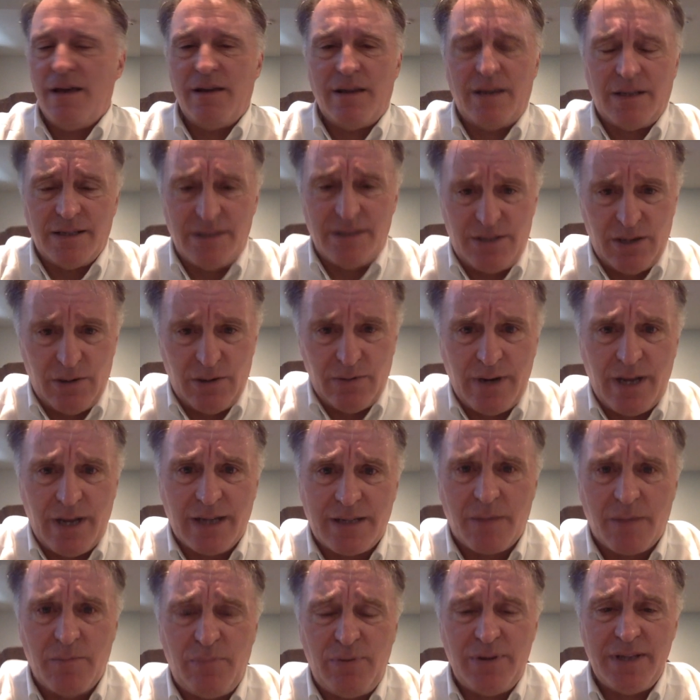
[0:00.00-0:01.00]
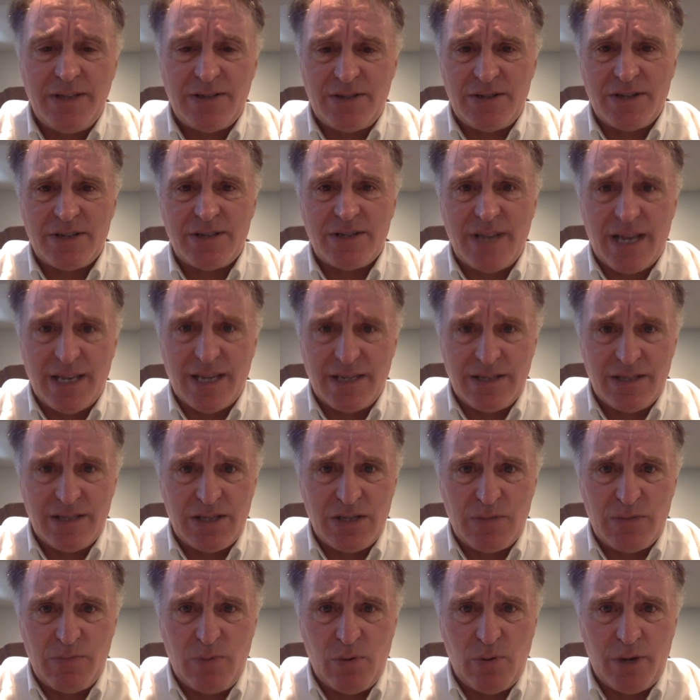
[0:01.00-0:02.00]
considered a complete success at
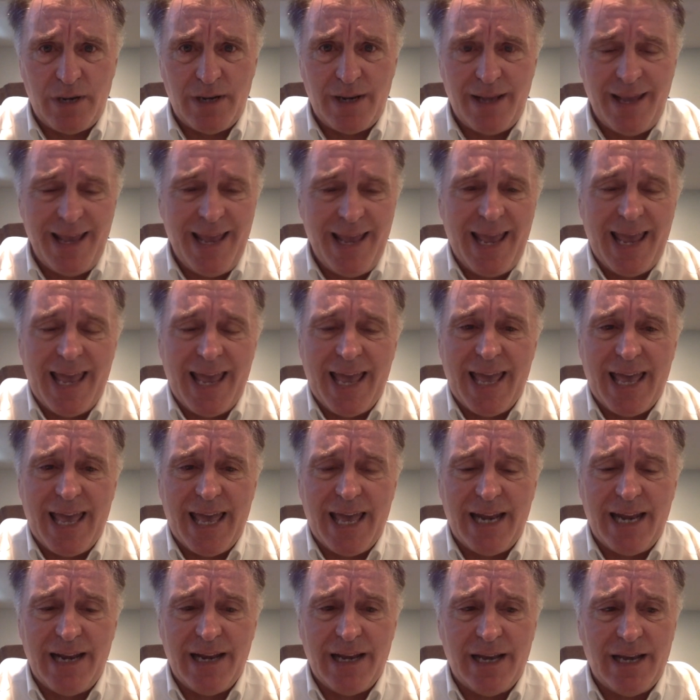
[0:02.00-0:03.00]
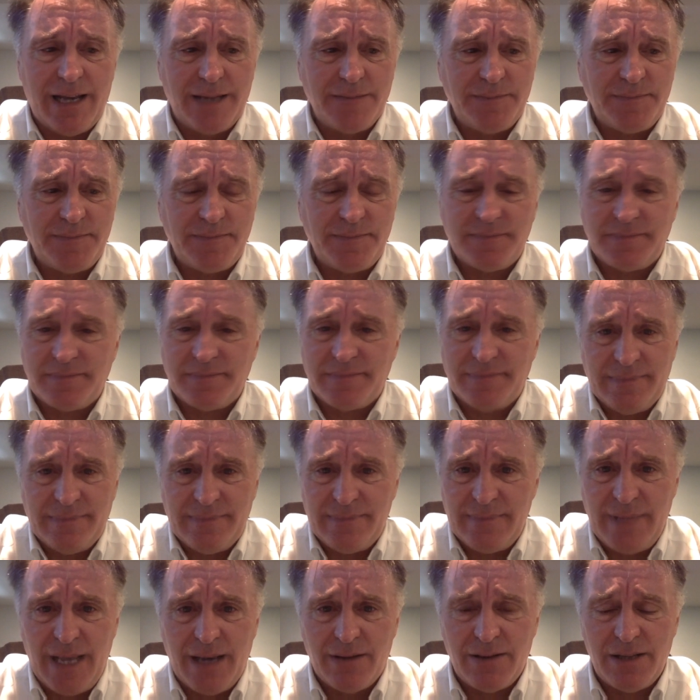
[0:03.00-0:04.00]
this point. And
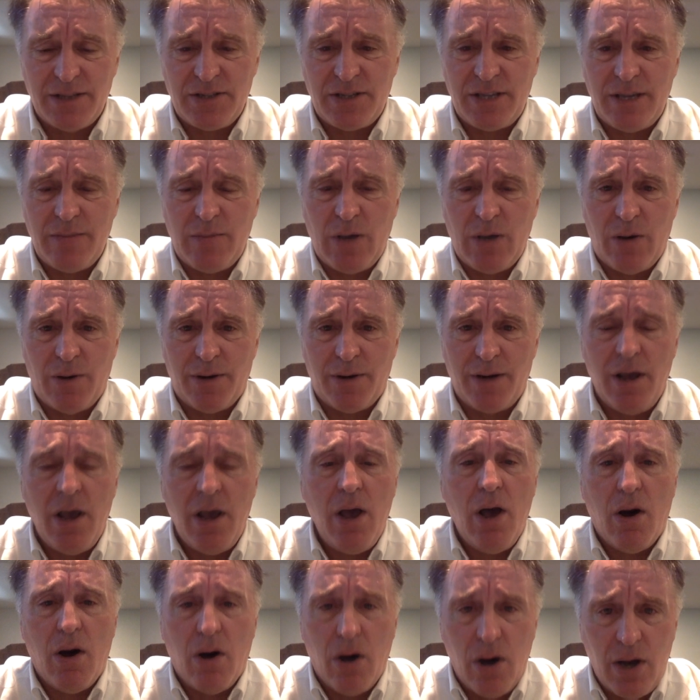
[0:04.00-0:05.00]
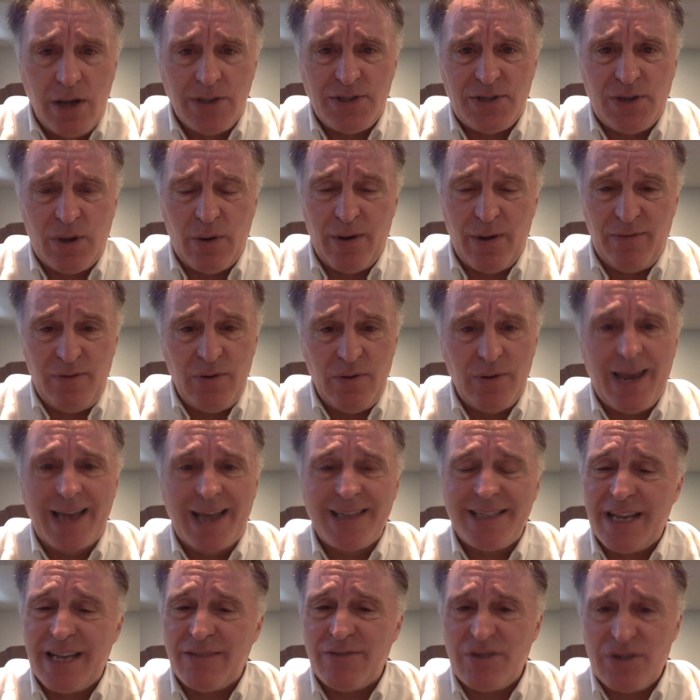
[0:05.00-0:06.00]
let's keep going. Also, if you
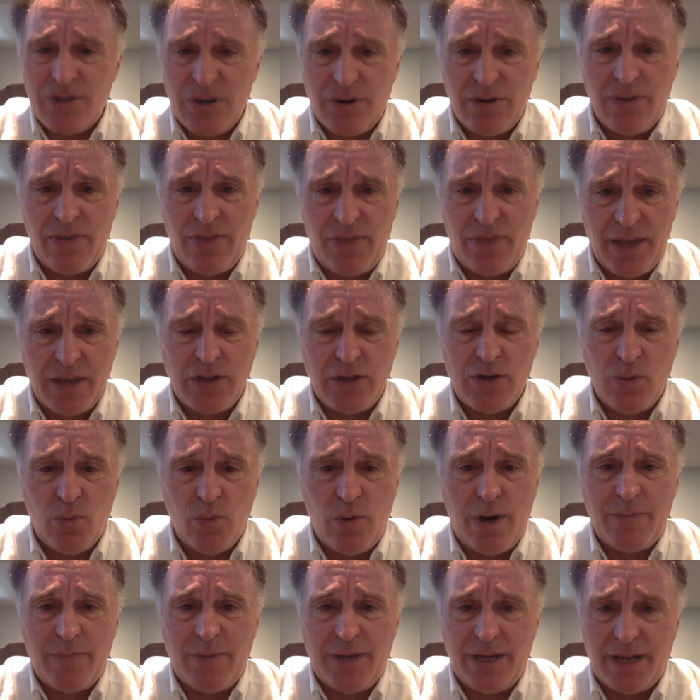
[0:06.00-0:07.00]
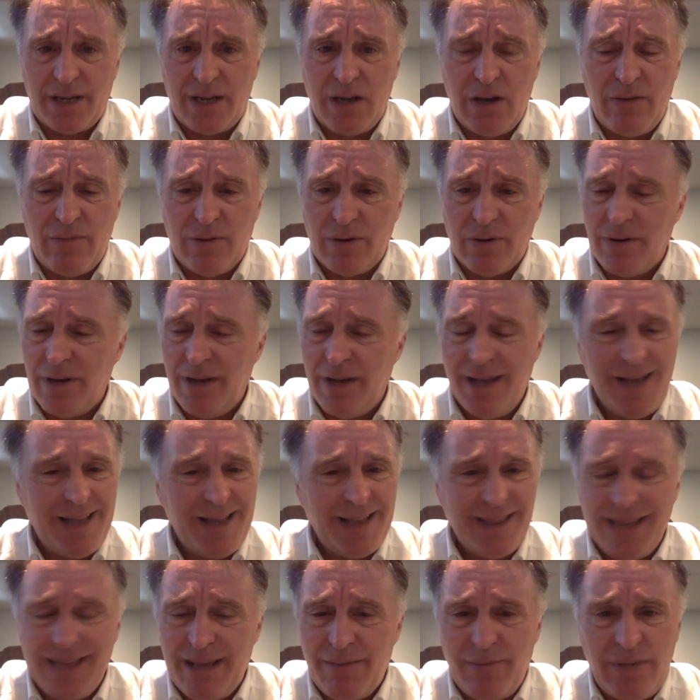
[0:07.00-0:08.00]
guys have certain things you want me to cover,
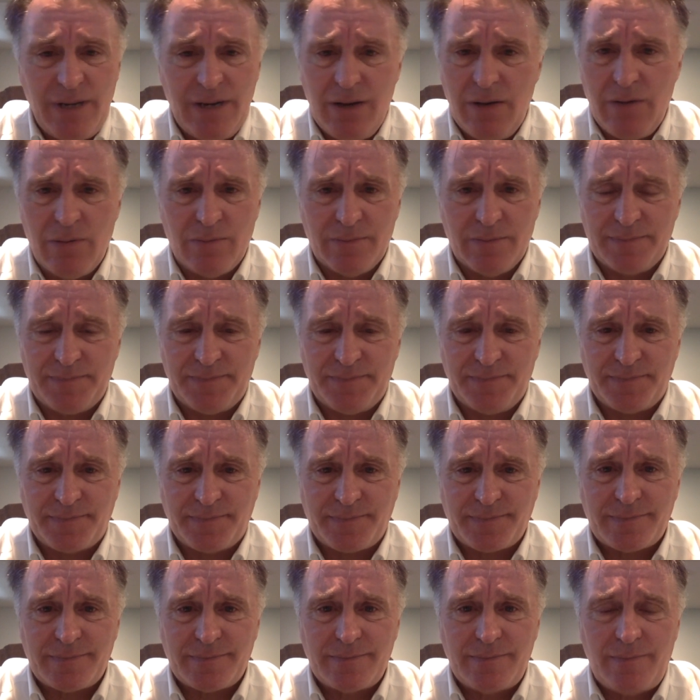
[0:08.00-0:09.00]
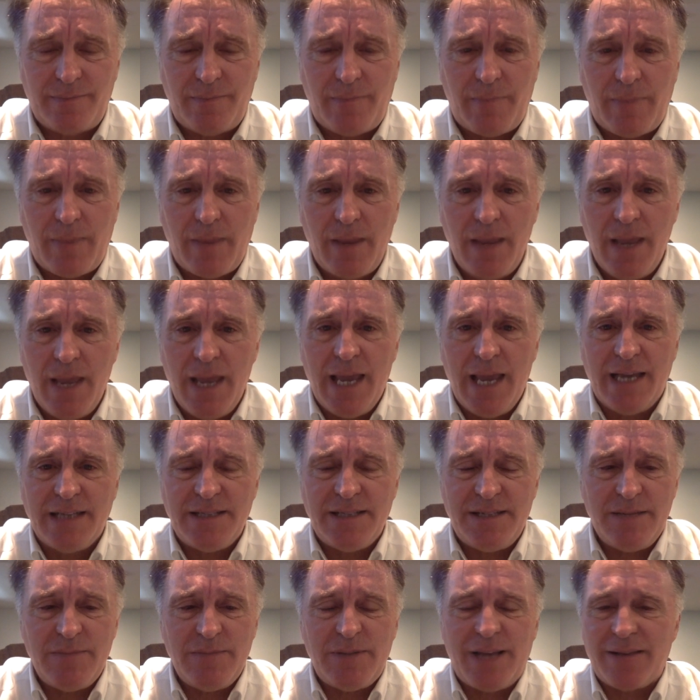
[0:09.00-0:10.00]
let me know. It
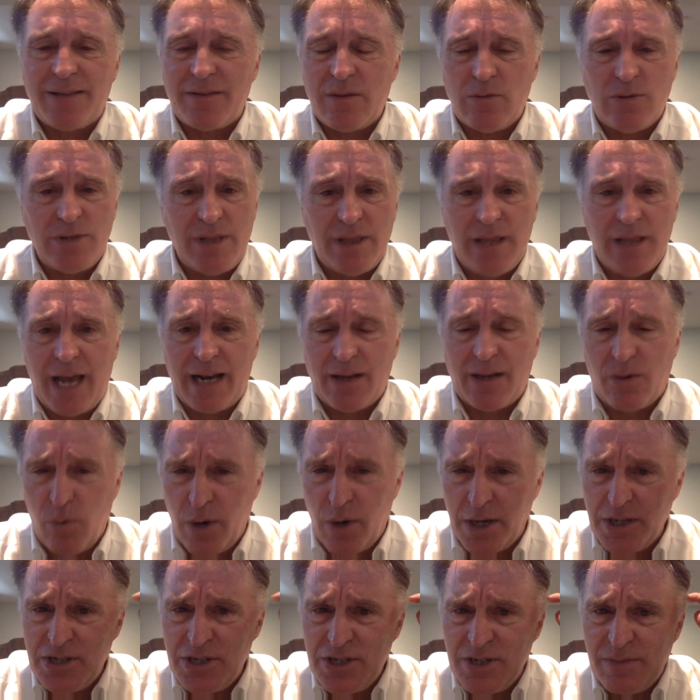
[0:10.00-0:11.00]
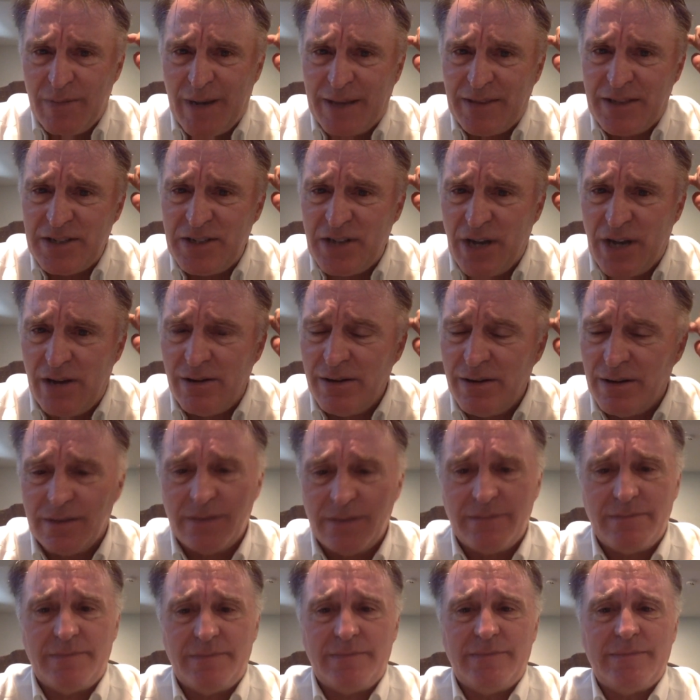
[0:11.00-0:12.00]
seems like there were a lot of questions about the tone
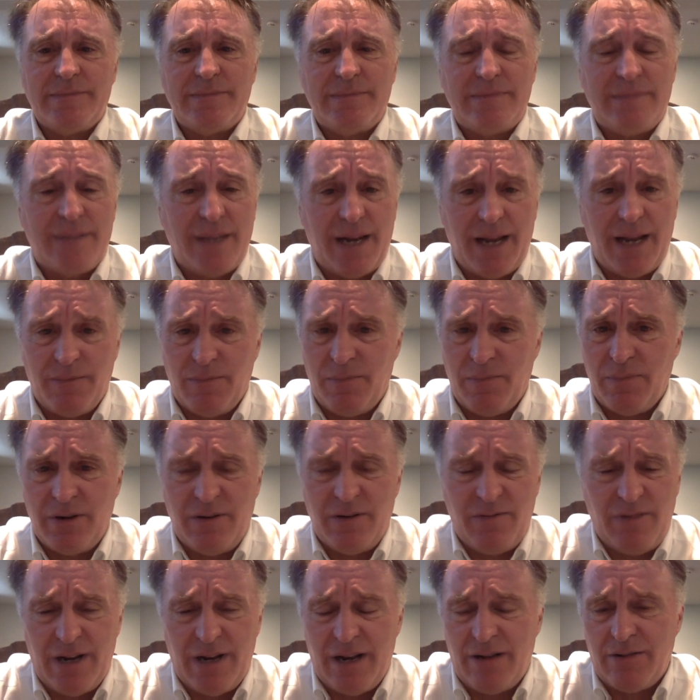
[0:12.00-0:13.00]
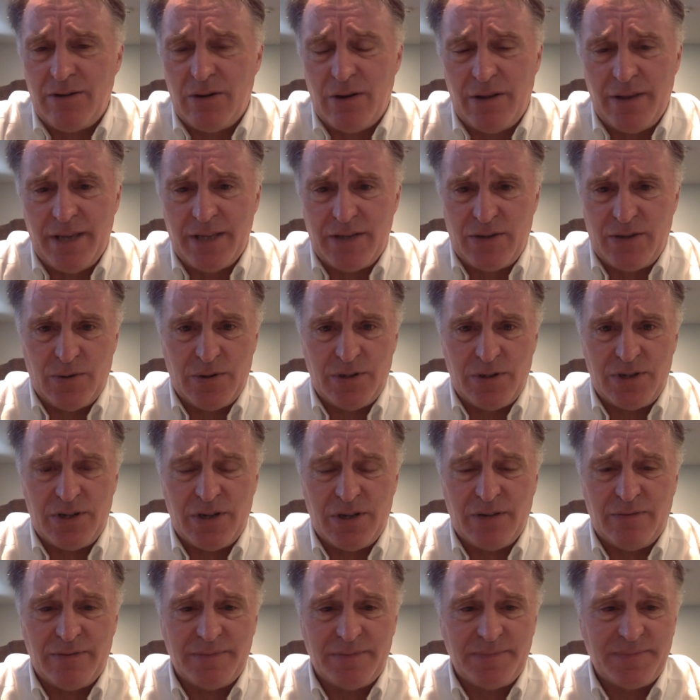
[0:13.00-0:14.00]
that I would have been out and all that sort of
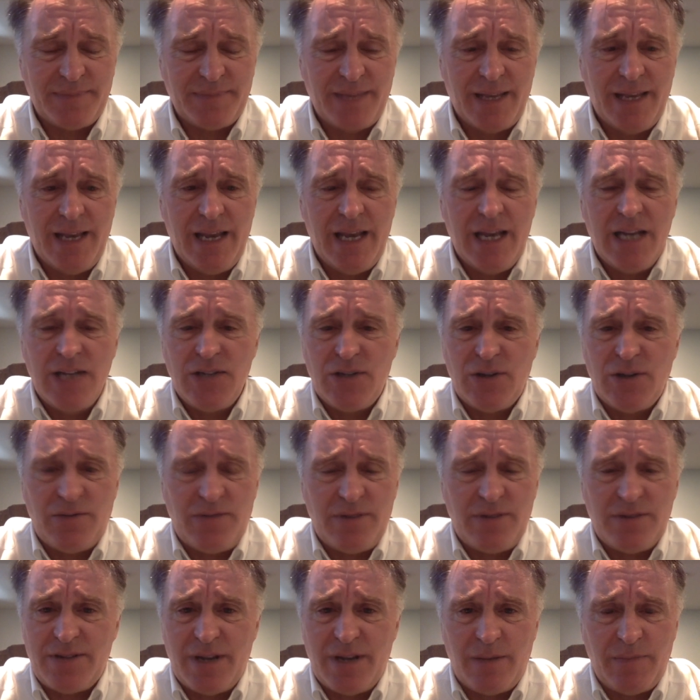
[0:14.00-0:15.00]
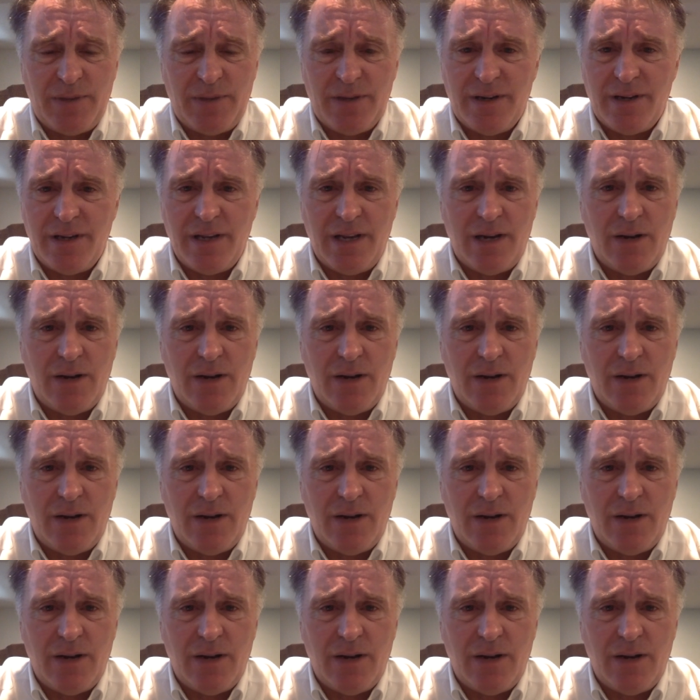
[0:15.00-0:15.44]
stuff. So if there's something,